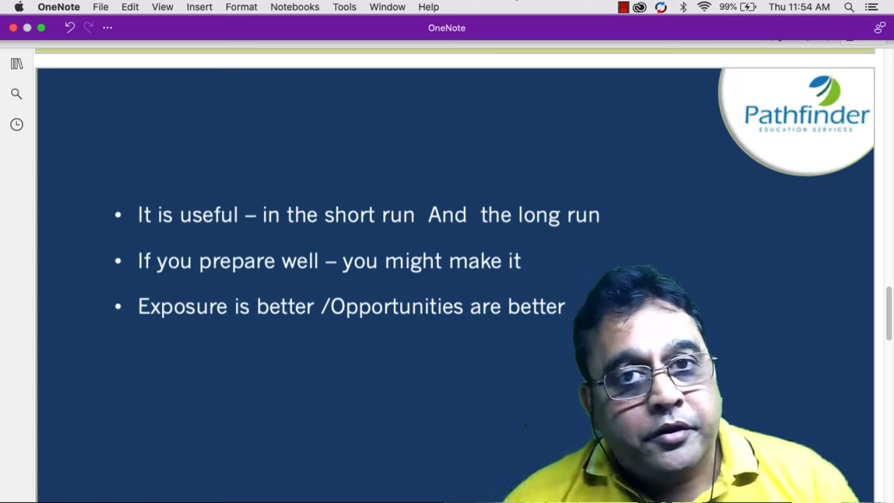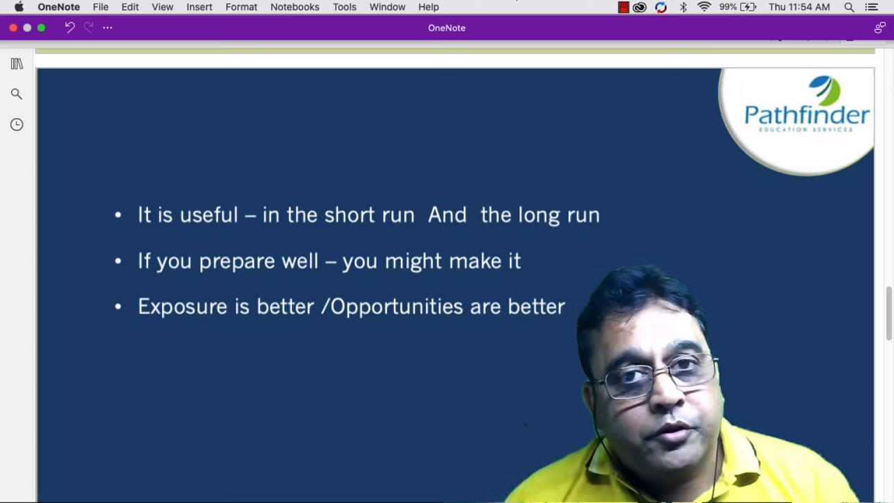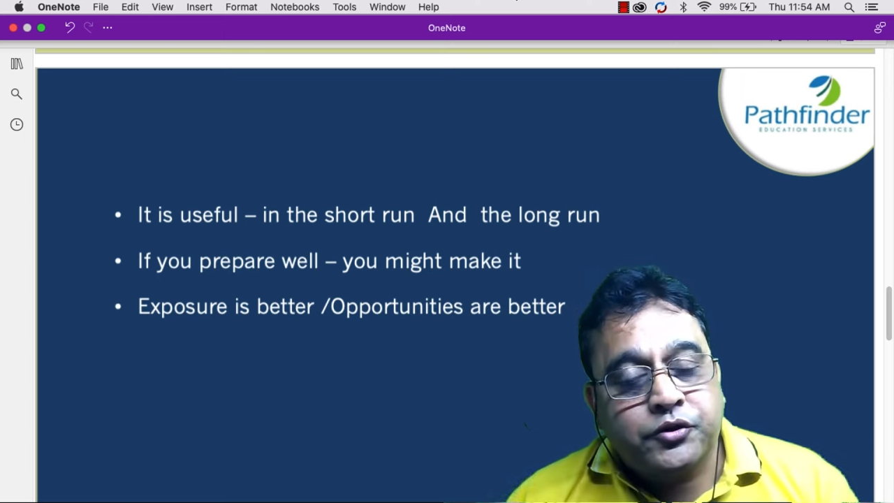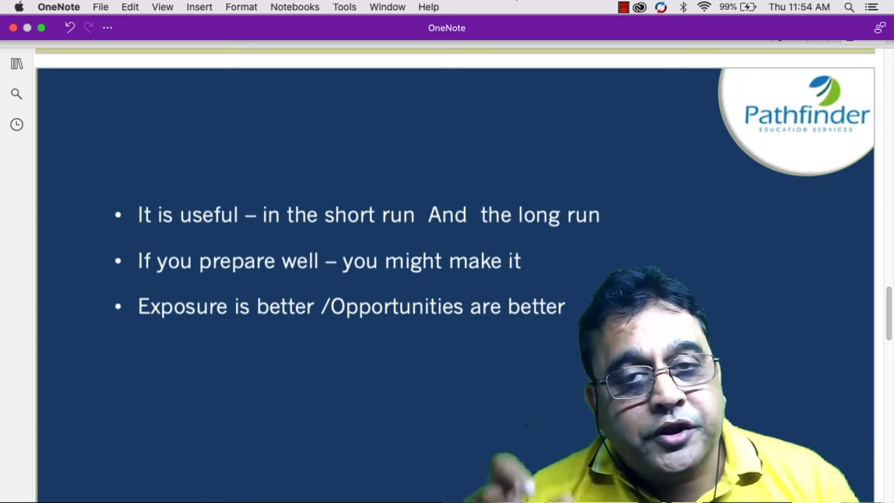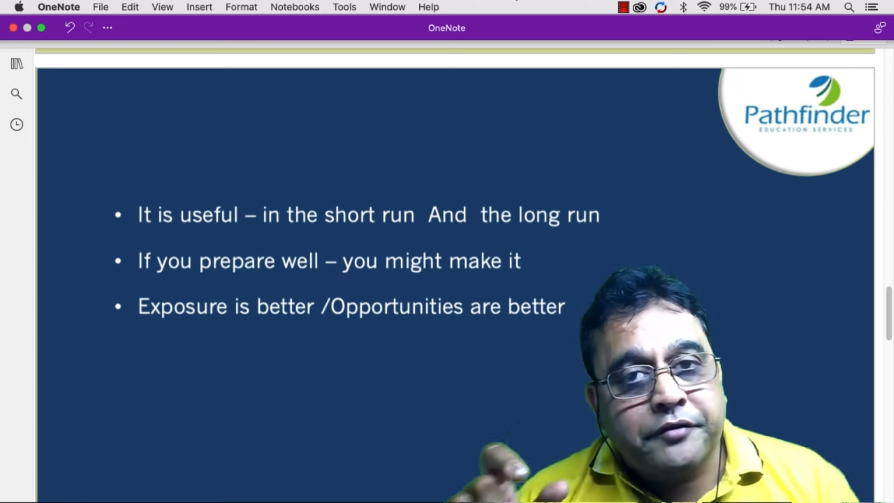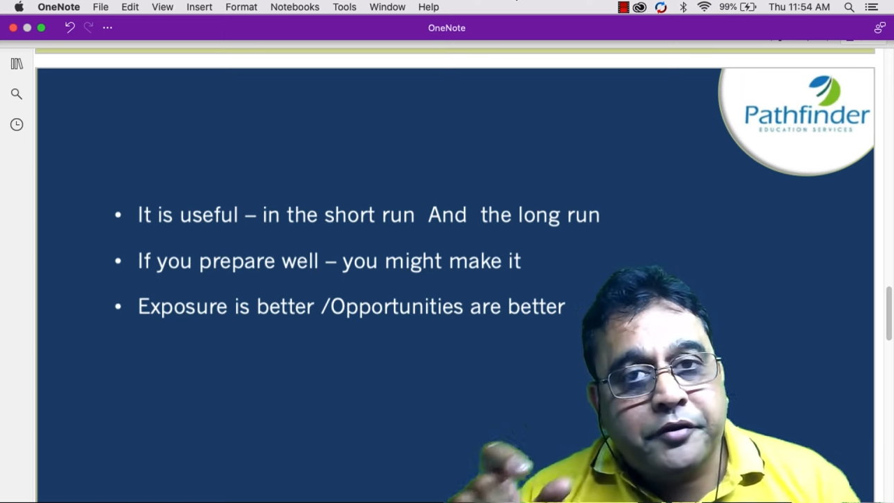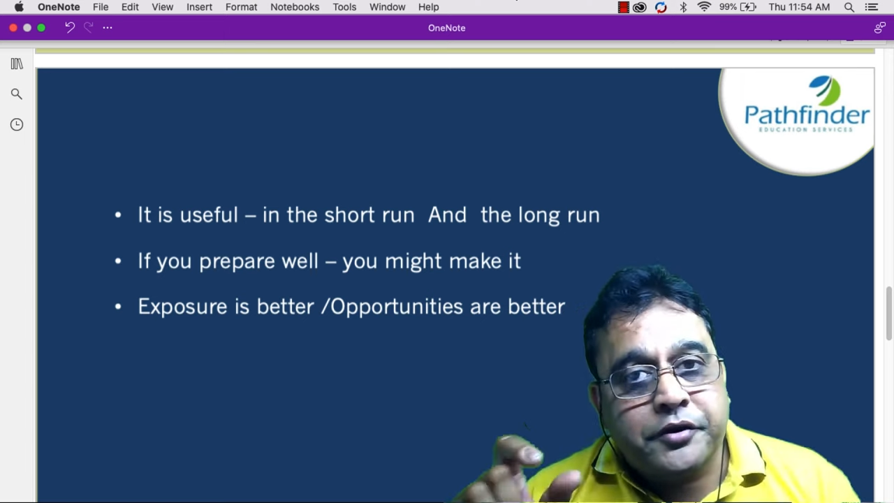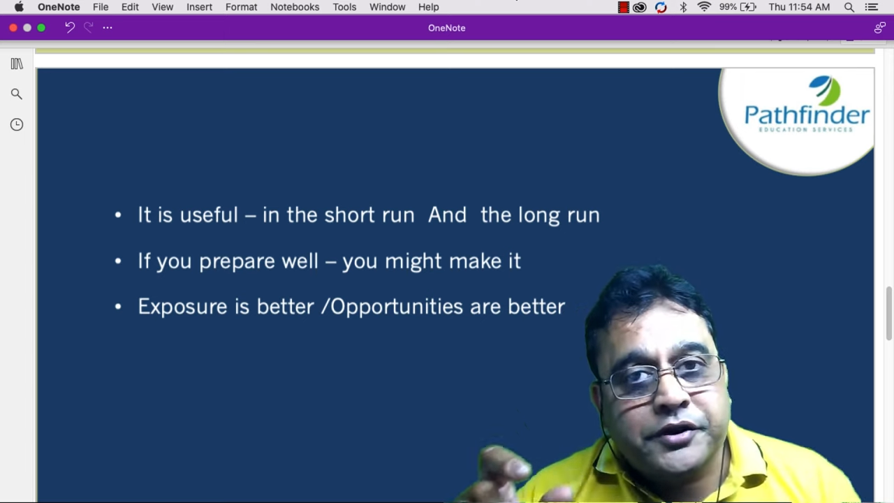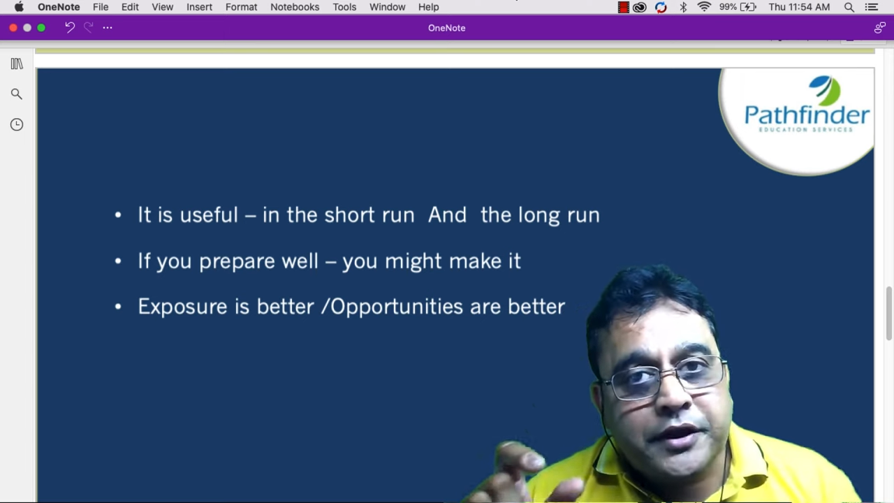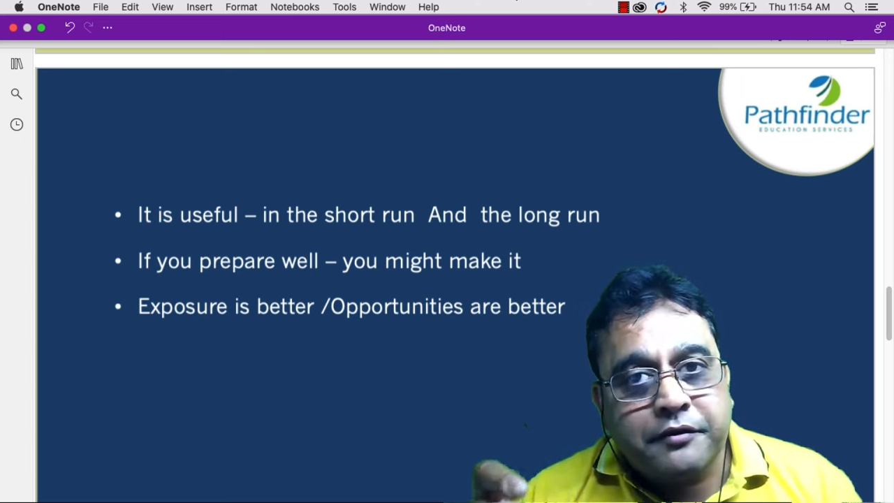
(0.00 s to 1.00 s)
you save
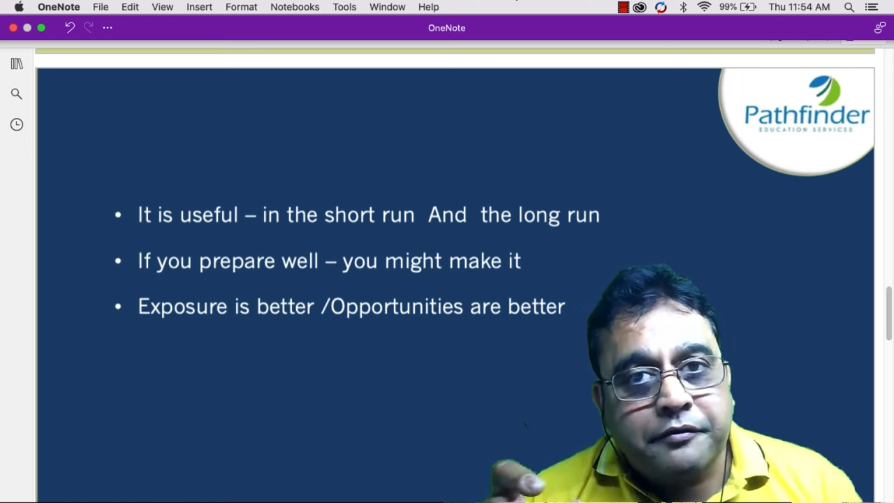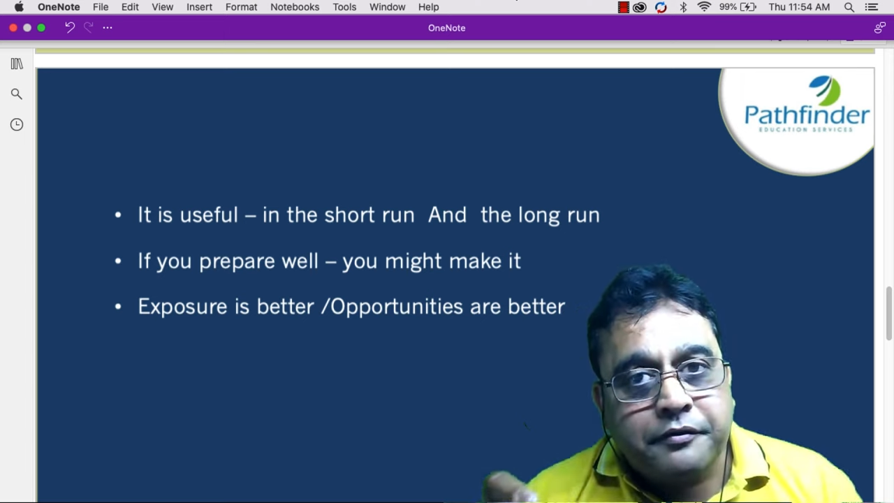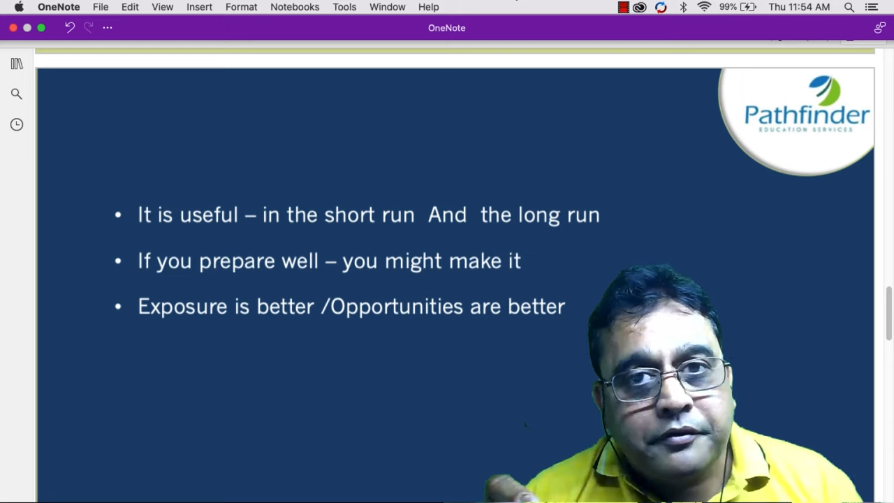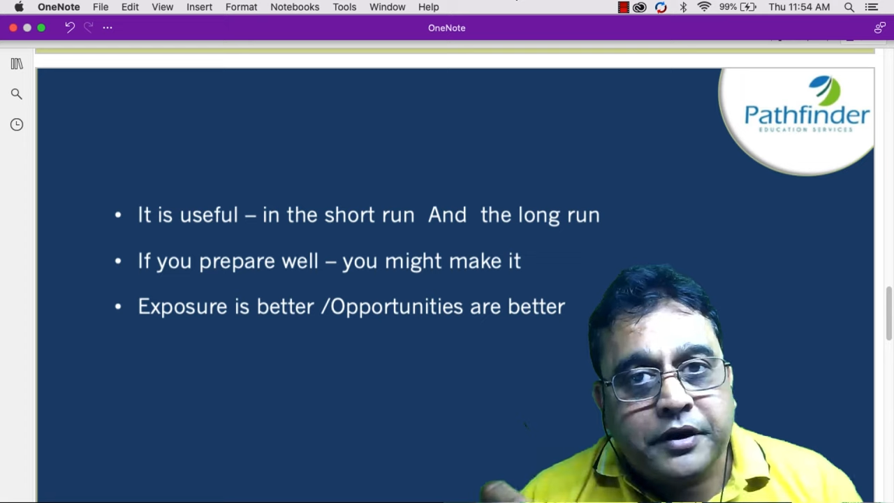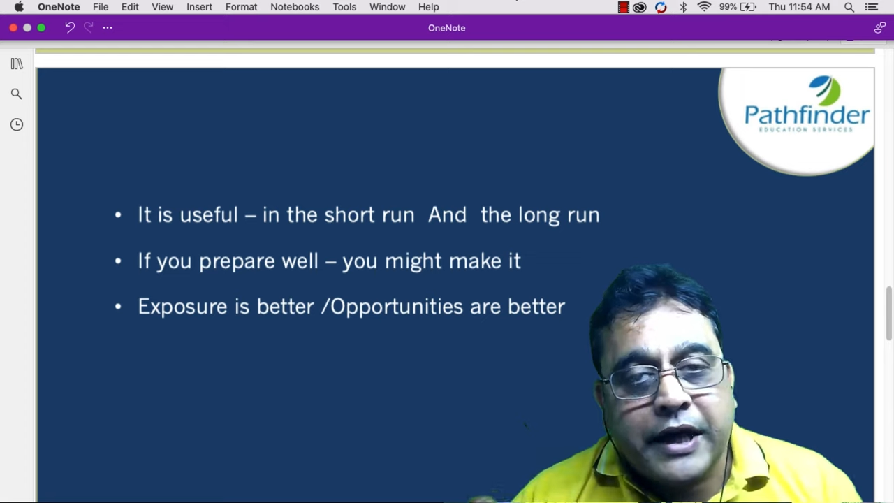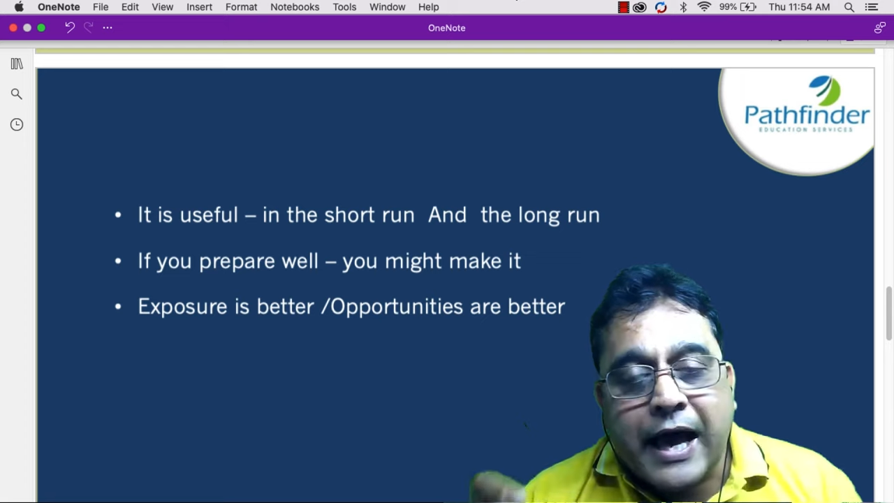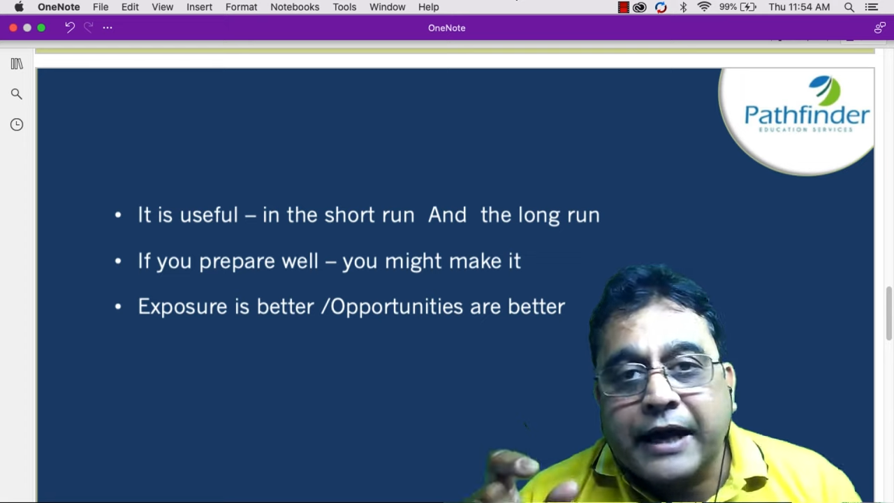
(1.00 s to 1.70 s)
yourself the